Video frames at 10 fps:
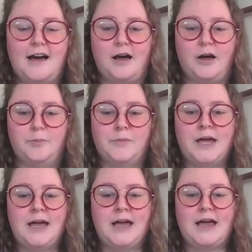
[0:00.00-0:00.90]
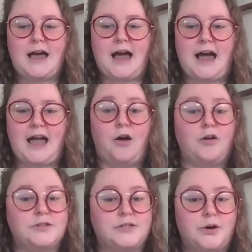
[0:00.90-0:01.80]
Um, I
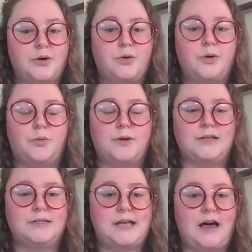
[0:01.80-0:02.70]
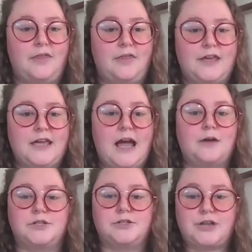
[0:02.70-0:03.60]
also was on the
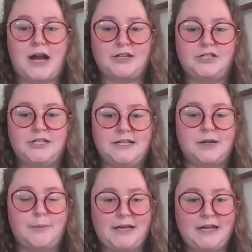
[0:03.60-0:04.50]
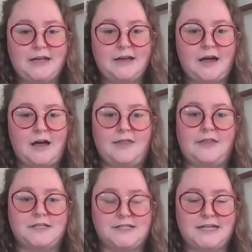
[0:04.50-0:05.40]
housing strategy committee
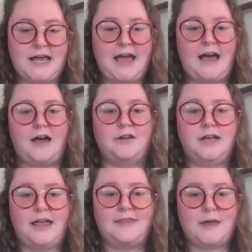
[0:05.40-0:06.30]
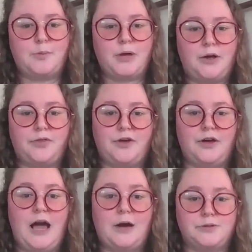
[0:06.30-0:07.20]
that the city had, and they put out
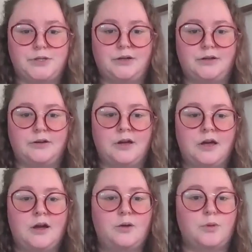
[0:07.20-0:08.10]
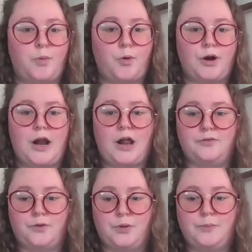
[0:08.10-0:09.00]
the housing report
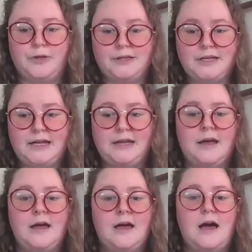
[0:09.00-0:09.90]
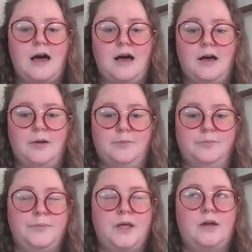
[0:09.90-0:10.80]
on affordability.
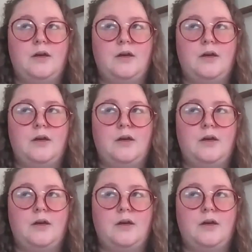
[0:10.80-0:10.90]
Um,